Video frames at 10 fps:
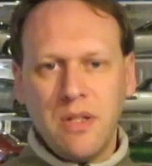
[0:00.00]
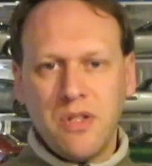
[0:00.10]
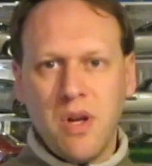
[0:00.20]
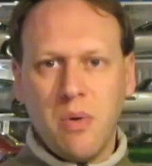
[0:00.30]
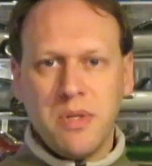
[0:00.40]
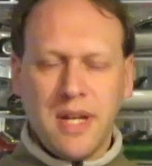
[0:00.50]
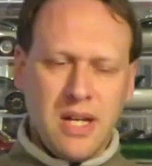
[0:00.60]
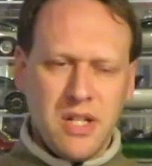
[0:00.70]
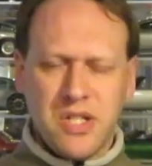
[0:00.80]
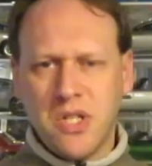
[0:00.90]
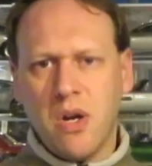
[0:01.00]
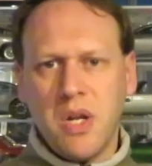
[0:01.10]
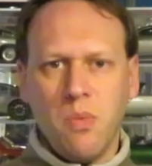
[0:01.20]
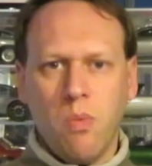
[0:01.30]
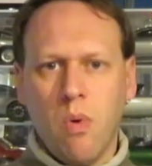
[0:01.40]
So it was like a
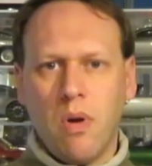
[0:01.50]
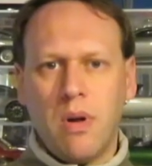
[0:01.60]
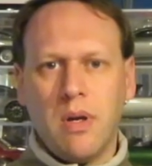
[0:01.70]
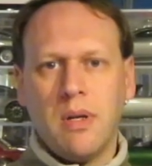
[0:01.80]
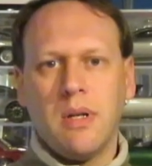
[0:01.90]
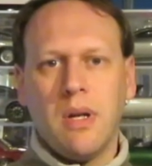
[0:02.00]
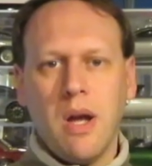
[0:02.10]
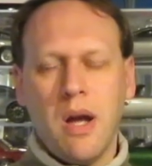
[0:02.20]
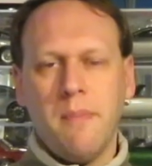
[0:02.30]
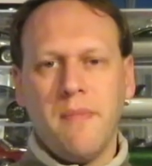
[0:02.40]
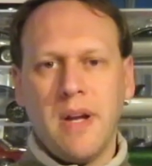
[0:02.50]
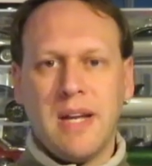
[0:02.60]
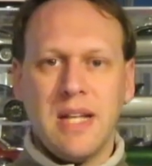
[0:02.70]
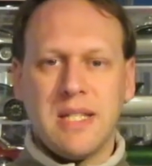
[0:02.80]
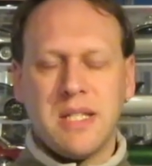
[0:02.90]
Saudi war
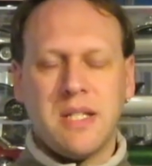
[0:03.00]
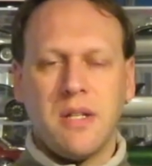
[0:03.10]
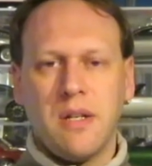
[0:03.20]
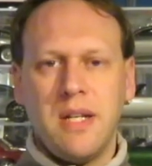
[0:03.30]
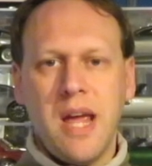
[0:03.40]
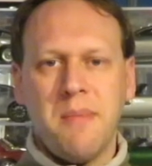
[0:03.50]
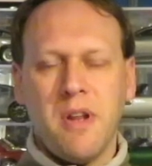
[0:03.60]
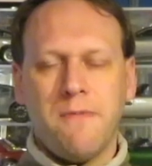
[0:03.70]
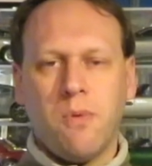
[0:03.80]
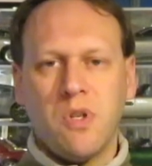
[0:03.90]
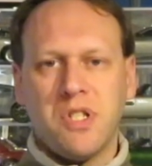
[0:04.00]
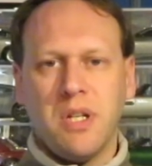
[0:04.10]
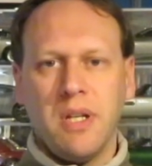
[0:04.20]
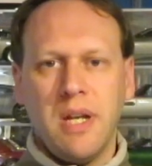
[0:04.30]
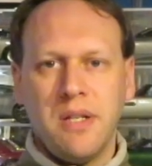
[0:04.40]
against Yemen,
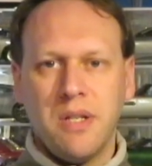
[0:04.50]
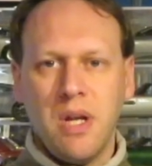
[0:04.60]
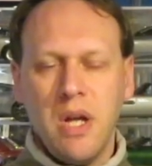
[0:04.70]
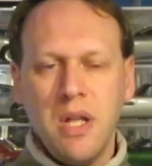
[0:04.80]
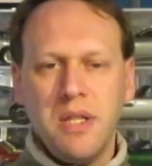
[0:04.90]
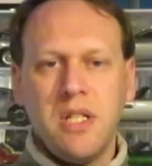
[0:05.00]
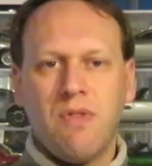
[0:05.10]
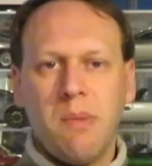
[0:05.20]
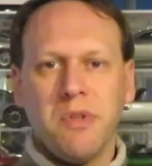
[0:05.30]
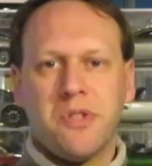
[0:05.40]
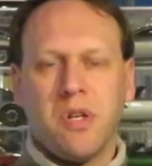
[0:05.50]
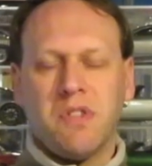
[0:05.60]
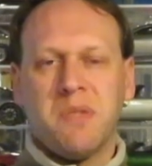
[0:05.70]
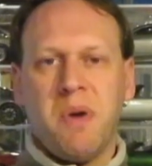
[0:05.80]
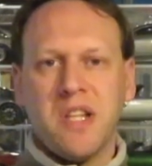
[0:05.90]
unfortunately, and these rebels took
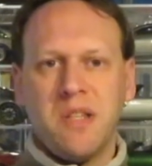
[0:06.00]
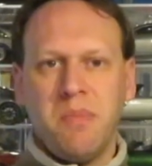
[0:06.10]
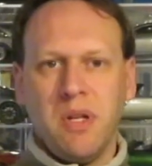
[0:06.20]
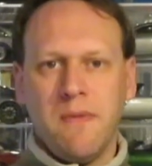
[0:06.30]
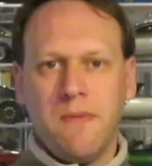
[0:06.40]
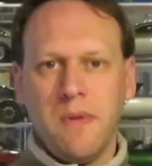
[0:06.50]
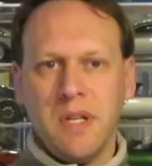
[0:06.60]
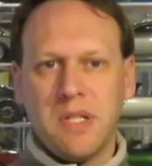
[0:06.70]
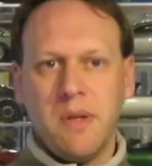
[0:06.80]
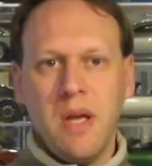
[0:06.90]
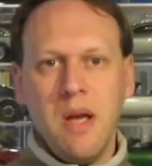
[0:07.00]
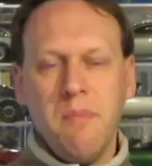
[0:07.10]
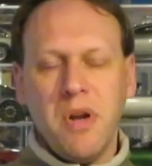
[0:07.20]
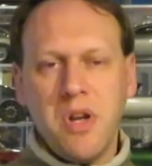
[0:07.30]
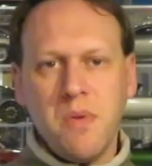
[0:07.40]
responsibility for this.
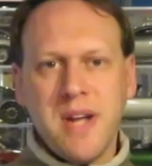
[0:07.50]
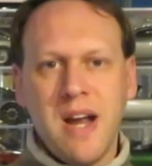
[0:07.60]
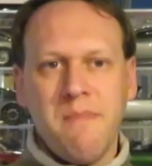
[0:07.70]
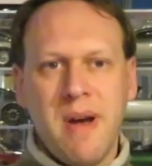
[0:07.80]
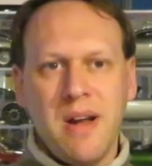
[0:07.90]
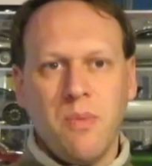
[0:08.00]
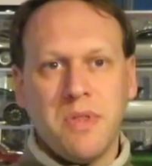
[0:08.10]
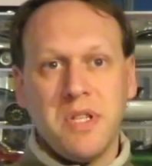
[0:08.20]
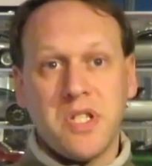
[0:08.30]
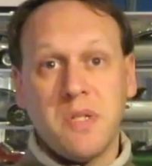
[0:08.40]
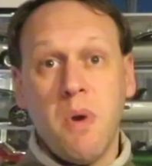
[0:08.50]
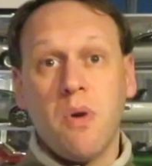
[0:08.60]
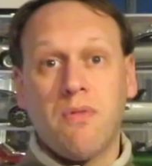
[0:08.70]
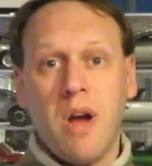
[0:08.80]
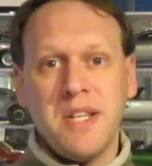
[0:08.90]
But no doubt about it, with the
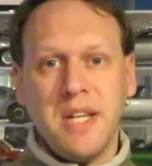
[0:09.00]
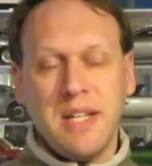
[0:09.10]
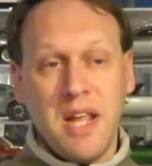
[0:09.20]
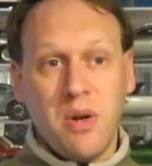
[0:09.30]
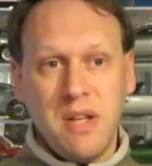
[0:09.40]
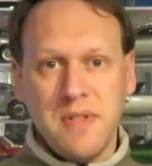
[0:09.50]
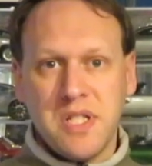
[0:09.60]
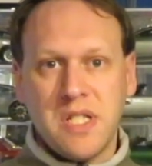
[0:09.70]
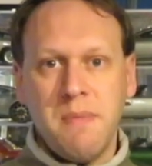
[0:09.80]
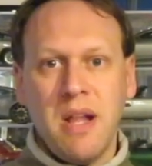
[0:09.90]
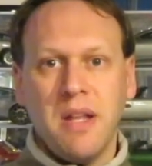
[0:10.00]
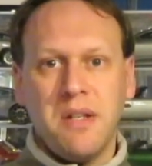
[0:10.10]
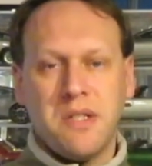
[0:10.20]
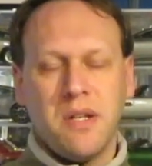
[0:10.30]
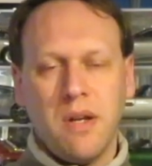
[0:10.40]
smoke rising, and they could even smell
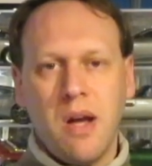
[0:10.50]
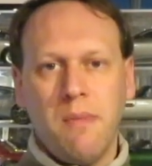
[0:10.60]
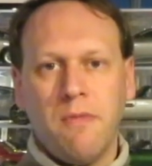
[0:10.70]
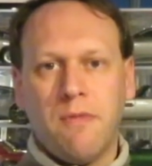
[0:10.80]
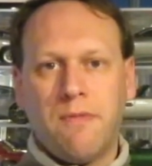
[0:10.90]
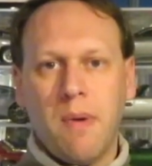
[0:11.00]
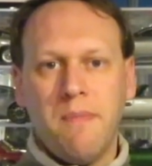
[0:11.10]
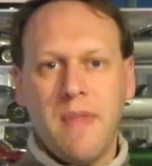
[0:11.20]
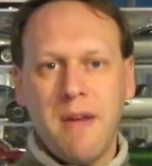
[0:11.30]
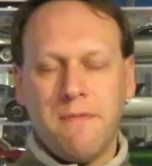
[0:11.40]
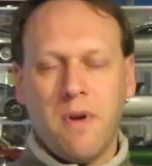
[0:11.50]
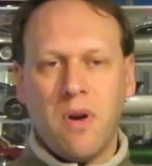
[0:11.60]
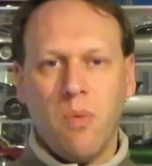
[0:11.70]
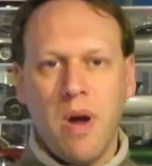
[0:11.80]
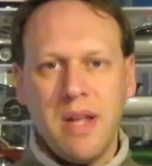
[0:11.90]
it from that
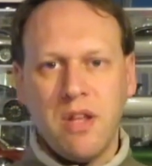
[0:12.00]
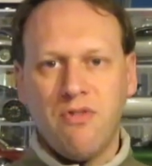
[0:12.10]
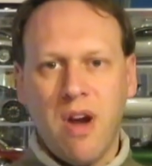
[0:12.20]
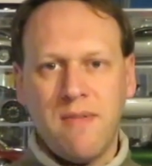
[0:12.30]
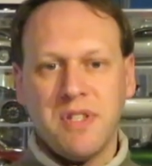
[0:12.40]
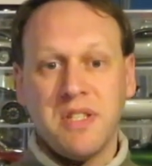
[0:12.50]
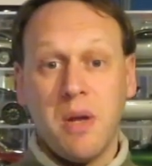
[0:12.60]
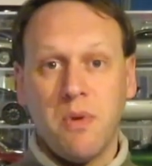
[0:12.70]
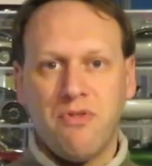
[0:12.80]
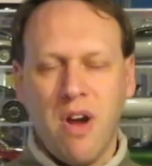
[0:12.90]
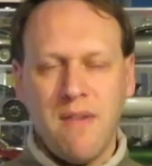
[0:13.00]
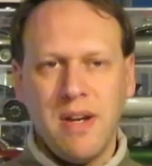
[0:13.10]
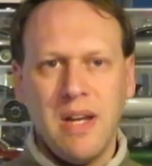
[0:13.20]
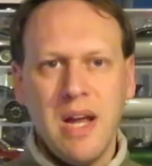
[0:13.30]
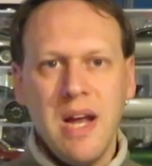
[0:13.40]
far away, the drivers as they were
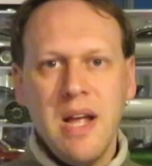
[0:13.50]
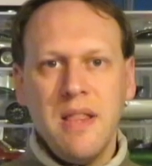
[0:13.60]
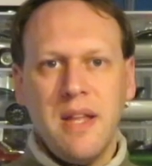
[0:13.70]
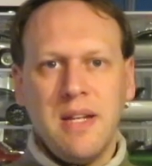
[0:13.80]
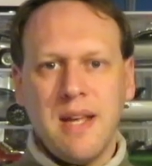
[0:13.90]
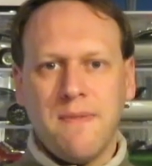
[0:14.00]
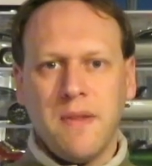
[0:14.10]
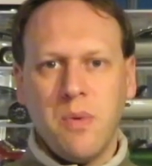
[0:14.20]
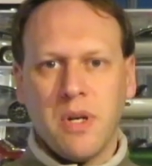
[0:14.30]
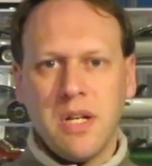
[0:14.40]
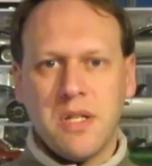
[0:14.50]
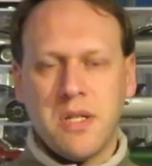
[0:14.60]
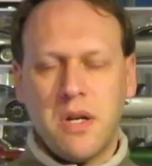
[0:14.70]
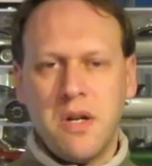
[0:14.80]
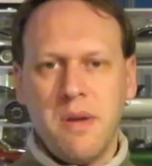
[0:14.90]
driving, they definitely were
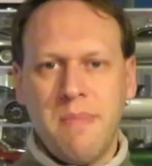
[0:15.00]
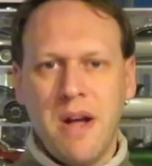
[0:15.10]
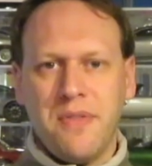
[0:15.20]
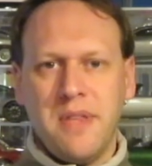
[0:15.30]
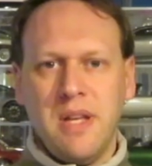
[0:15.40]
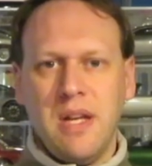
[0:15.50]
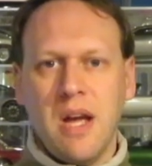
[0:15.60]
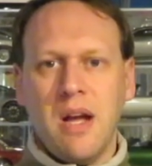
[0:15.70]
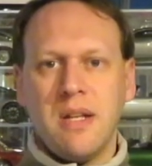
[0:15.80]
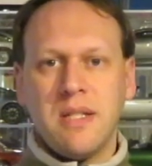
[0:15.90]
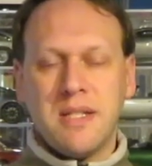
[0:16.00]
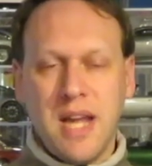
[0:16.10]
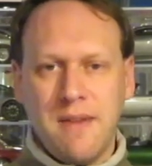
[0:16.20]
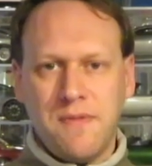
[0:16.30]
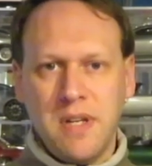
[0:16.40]
concerned about the
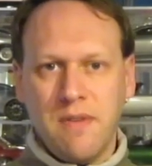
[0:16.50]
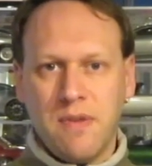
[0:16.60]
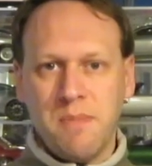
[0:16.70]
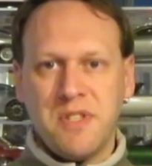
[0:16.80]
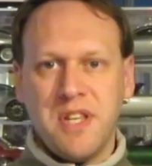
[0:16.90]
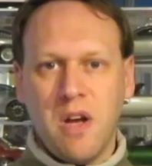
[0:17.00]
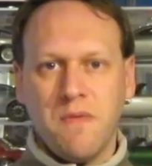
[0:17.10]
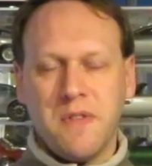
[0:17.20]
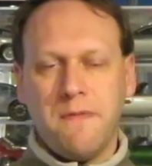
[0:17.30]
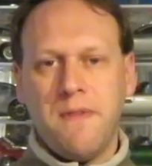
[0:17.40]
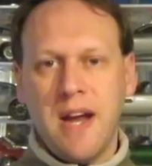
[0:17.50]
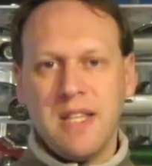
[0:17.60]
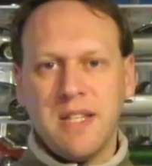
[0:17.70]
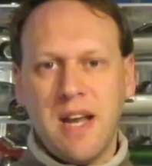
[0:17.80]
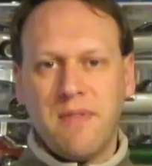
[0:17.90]
safety for themselves, the
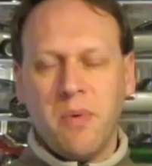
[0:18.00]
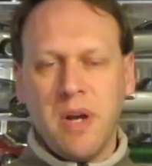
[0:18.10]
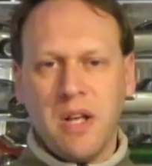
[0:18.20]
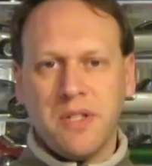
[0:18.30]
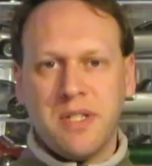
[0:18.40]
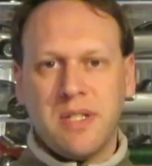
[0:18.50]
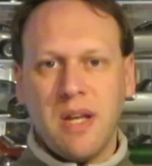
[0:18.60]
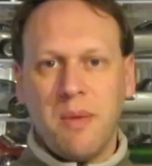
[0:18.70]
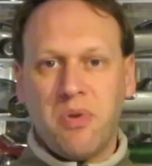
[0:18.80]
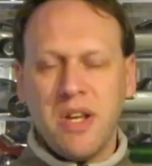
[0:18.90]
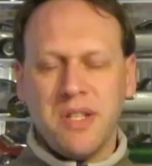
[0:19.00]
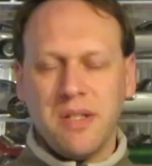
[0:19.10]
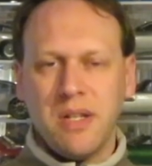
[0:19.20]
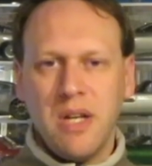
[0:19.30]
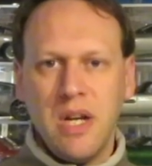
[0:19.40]
fans, and everyone else
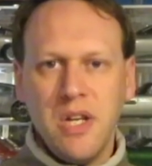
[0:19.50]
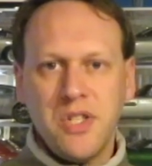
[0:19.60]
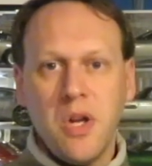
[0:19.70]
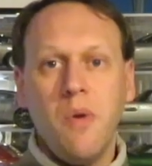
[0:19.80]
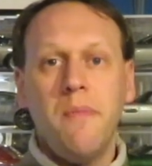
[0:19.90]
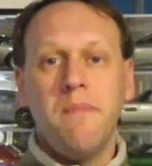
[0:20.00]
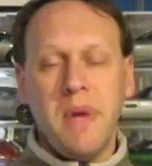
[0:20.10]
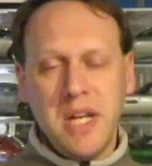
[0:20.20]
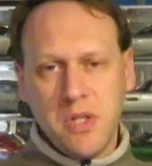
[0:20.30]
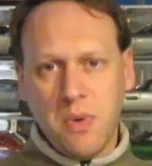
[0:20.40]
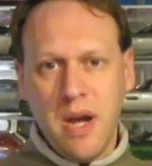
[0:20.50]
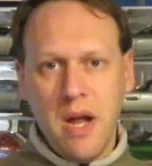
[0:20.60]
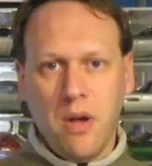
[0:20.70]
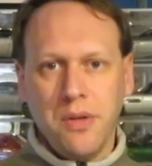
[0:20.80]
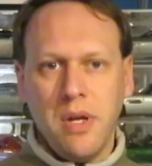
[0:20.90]
present. So meetings were
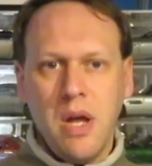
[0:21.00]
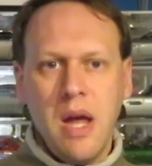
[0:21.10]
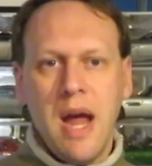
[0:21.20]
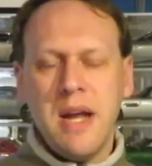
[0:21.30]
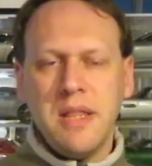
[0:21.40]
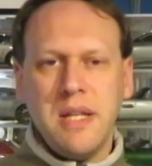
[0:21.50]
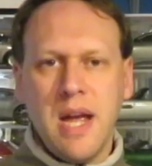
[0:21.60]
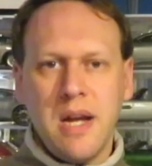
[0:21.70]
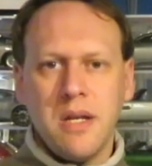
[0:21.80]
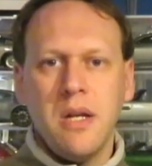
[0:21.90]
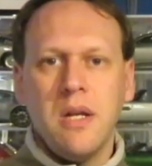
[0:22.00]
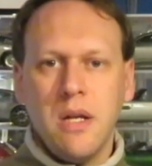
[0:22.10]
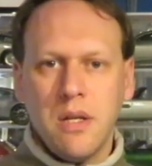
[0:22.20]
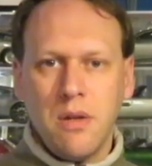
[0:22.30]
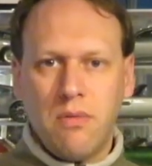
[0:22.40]
held, and in the end,
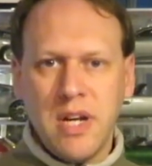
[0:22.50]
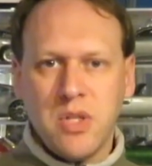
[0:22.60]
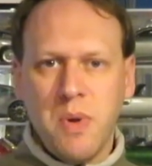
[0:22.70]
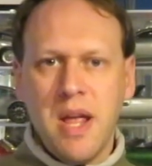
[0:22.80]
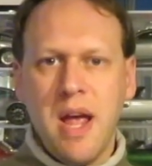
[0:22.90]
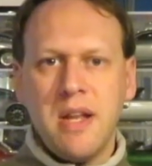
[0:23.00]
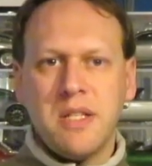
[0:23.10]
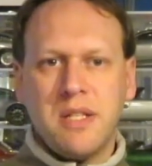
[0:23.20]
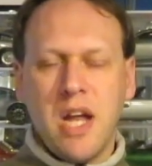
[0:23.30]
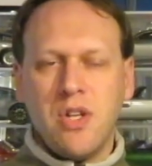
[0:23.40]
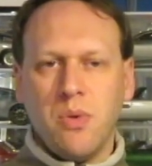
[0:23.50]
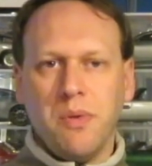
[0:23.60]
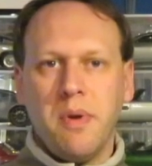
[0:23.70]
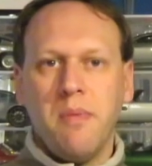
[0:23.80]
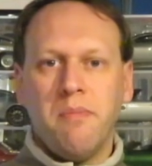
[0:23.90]
the race went ahead as
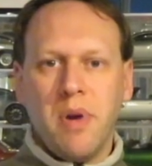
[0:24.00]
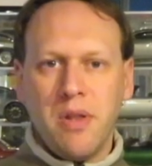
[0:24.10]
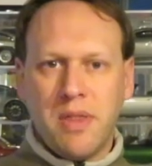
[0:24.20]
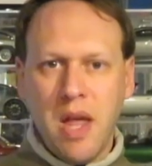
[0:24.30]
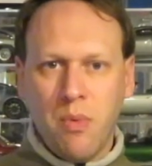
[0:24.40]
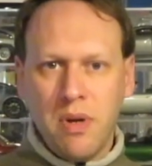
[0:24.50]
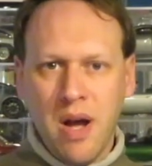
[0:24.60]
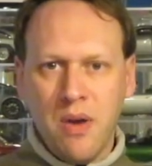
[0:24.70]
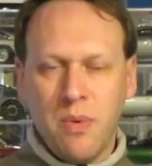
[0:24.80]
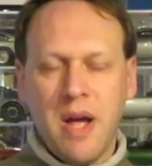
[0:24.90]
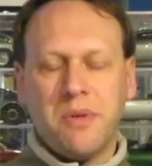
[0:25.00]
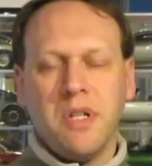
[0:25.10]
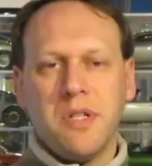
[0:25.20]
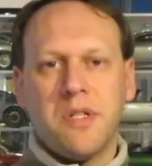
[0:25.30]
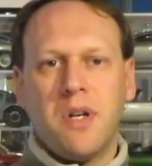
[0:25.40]
scheduled, but they were not without
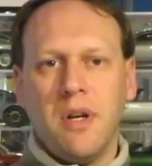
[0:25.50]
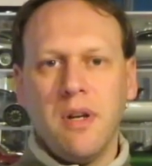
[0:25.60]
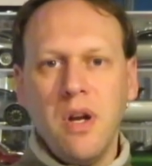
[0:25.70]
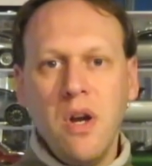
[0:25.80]
concern.